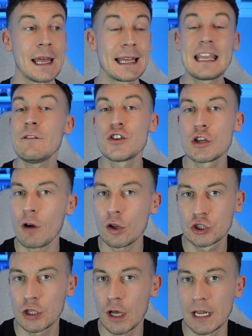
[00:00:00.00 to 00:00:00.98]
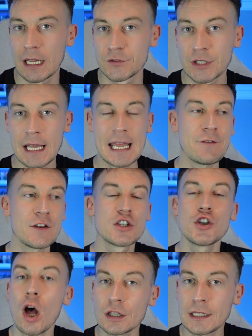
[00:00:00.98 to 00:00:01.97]
give us your alternatives. If it's
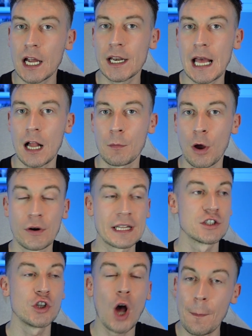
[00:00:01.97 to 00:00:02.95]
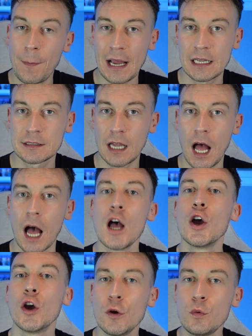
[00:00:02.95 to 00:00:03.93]
not Dani Olmo and it's not Paqueta,
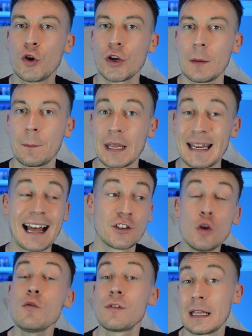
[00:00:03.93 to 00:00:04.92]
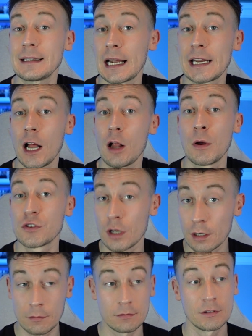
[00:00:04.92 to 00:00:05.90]
who could it be? I do think Dani Olmo is
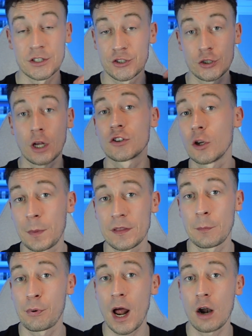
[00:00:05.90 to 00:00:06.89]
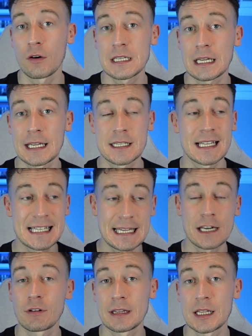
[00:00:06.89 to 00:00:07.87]
going to shot up in the priority list,
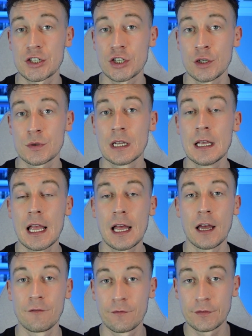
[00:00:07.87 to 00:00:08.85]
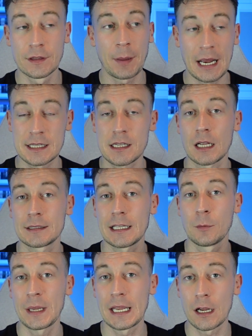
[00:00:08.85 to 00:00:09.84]
considering this news of the Paqueta
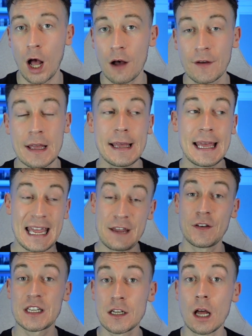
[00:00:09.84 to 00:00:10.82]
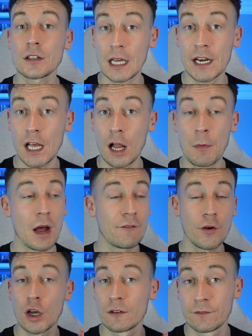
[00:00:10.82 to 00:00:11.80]
deal being off. If it's not Dani Olmo, I've
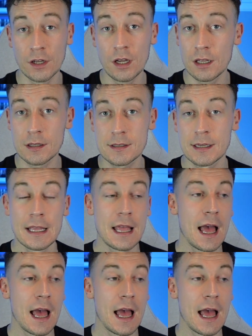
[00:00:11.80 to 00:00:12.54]
heard Wirtz,